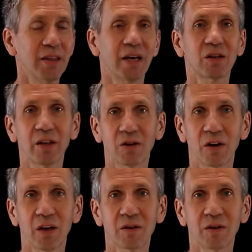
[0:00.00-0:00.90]
and they click
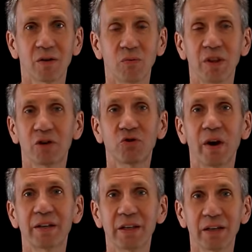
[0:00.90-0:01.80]
on it when they're
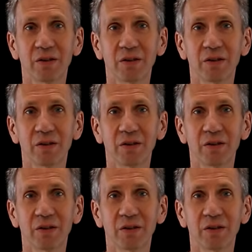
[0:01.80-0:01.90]
trying to get